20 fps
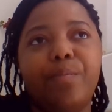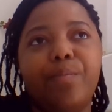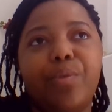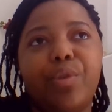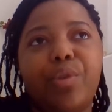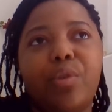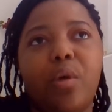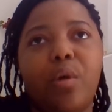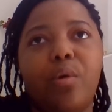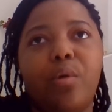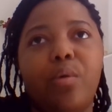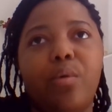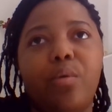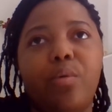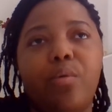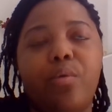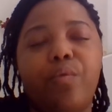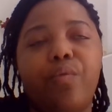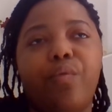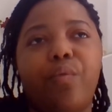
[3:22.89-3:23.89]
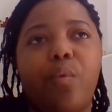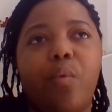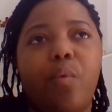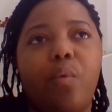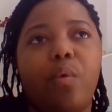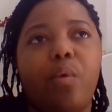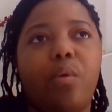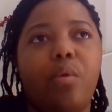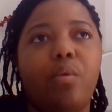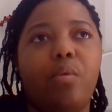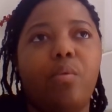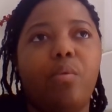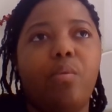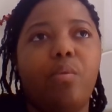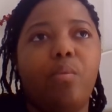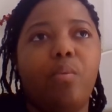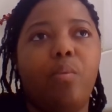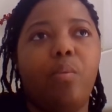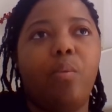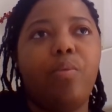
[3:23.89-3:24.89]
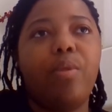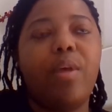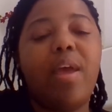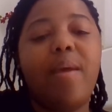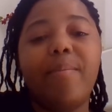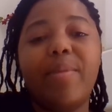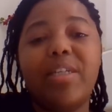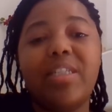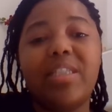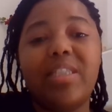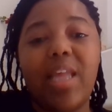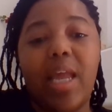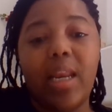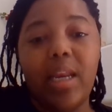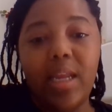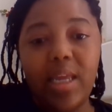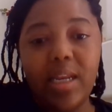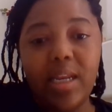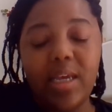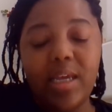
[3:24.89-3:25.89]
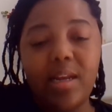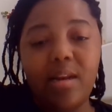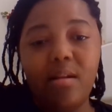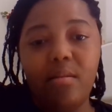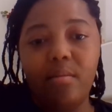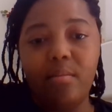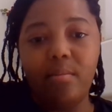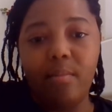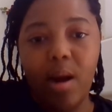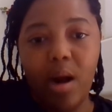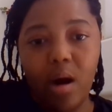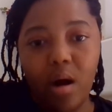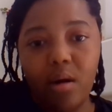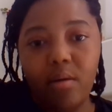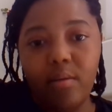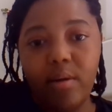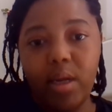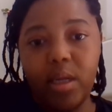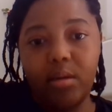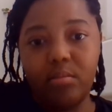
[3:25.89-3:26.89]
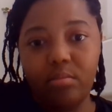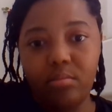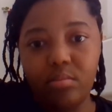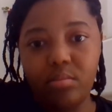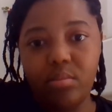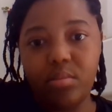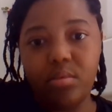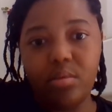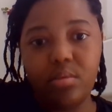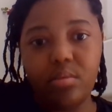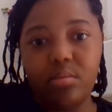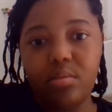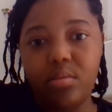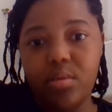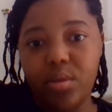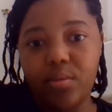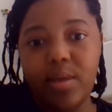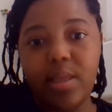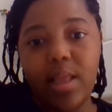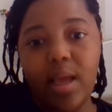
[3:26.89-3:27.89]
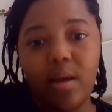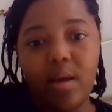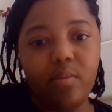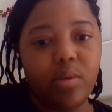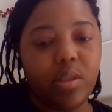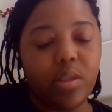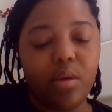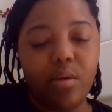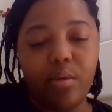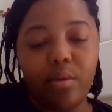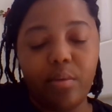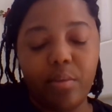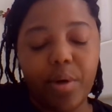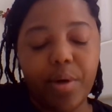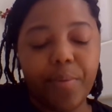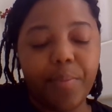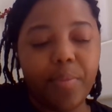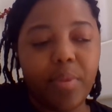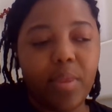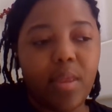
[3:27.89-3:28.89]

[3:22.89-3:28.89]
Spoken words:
So for the images they needed, my heart rate doing that wasn't going to work.